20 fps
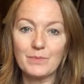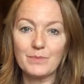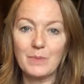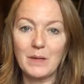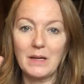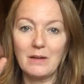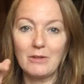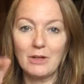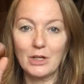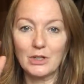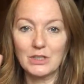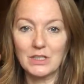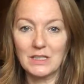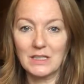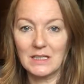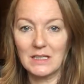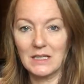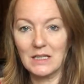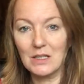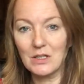
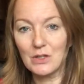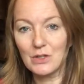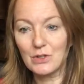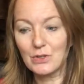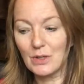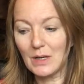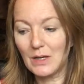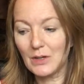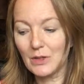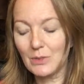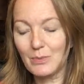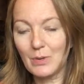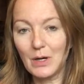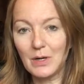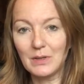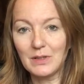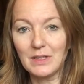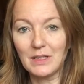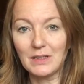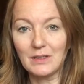periodically throughout the
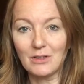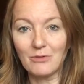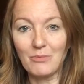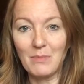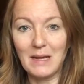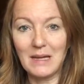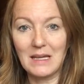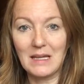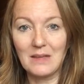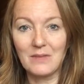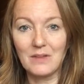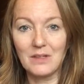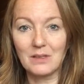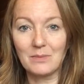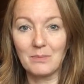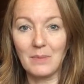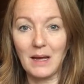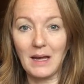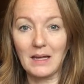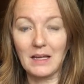process of making this
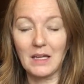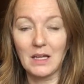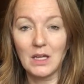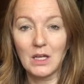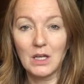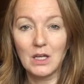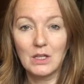bag